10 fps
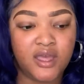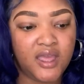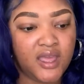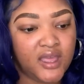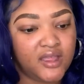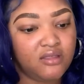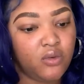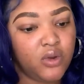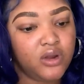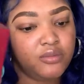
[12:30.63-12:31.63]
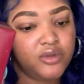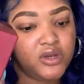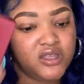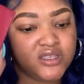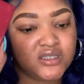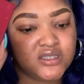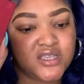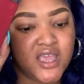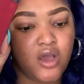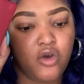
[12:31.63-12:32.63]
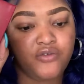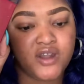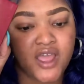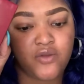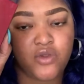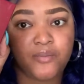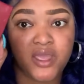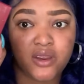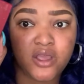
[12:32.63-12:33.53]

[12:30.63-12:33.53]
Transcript: And the Wonder Beauty, this is a overnight repair